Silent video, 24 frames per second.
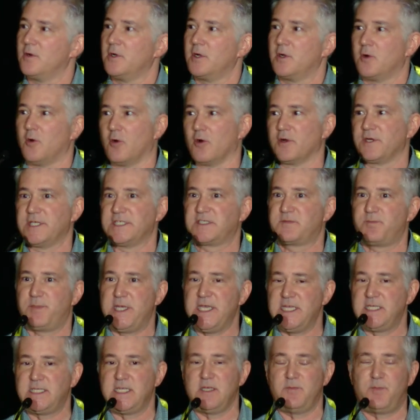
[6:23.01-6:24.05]
Or is
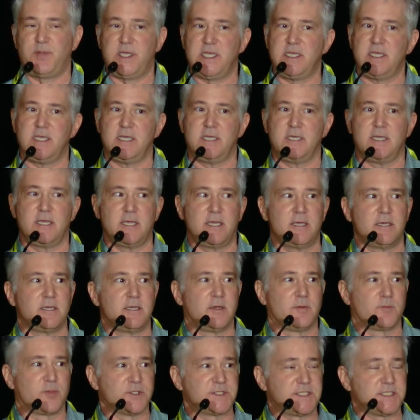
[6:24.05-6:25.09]

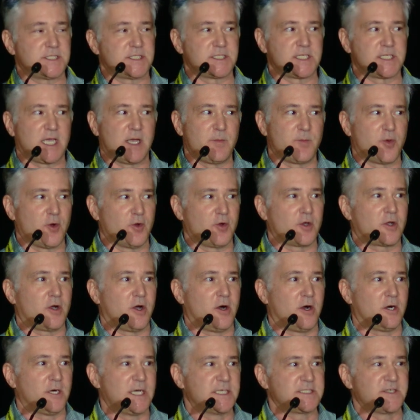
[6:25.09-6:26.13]
PTP, Precision Time
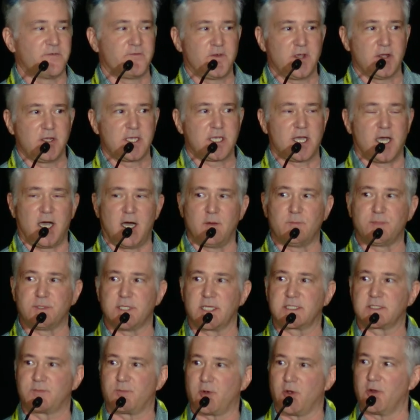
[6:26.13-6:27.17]
Protocol, as a very
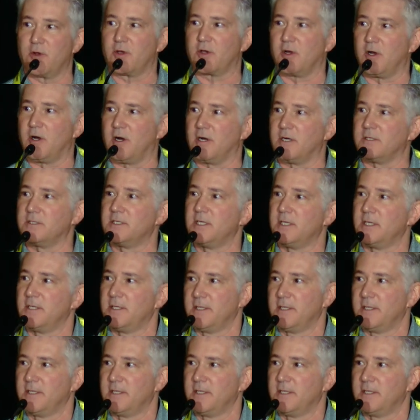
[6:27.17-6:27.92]
complex protocol,